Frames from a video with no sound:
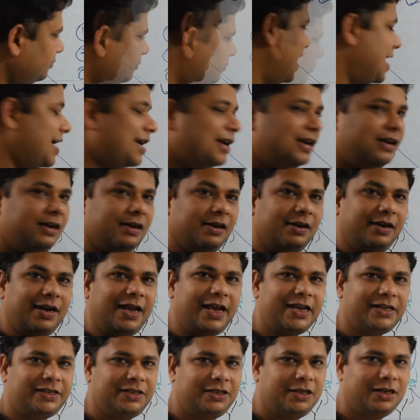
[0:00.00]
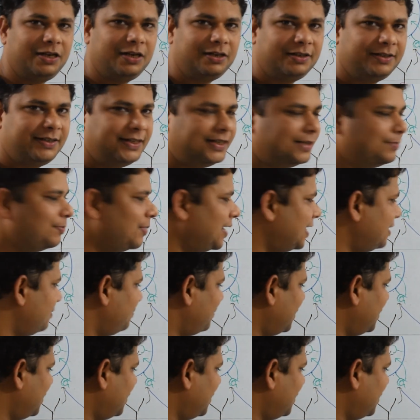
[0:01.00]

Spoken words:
And next treatment